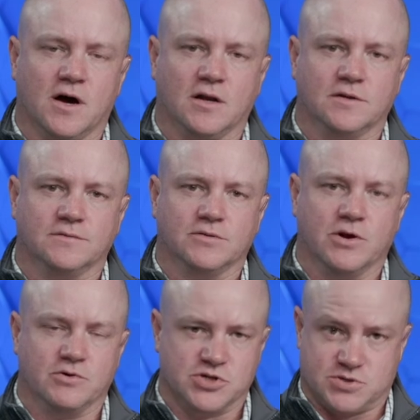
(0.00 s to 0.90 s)
uh, a,
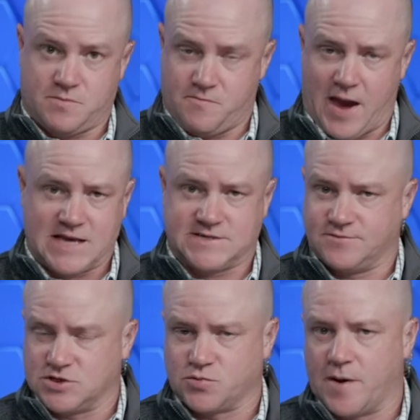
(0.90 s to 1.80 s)
you know just
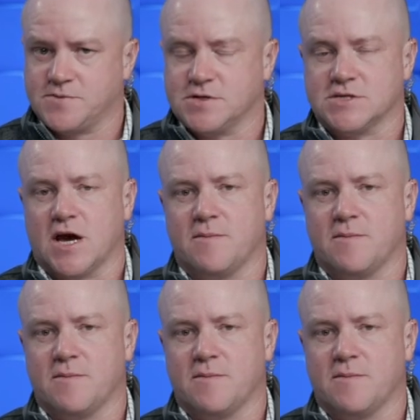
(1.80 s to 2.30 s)
massive disruptions.